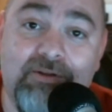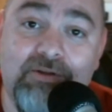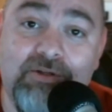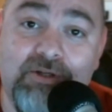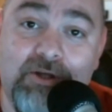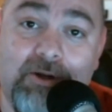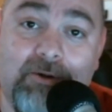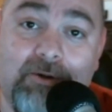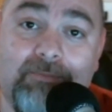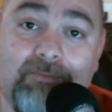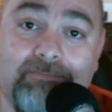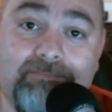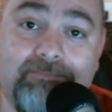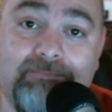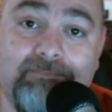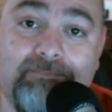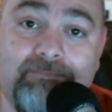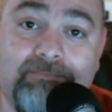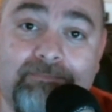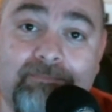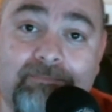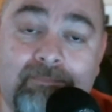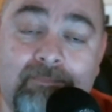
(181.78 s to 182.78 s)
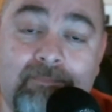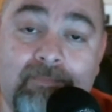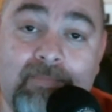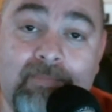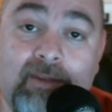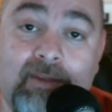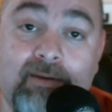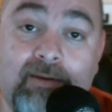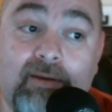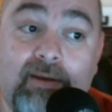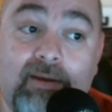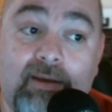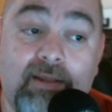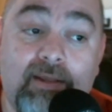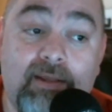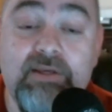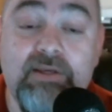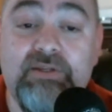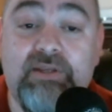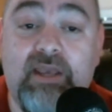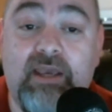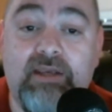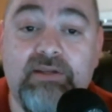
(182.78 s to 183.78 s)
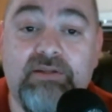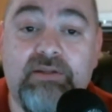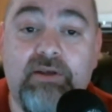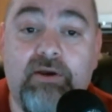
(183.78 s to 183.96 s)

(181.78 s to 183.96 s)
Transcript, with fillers: into the show. In this case,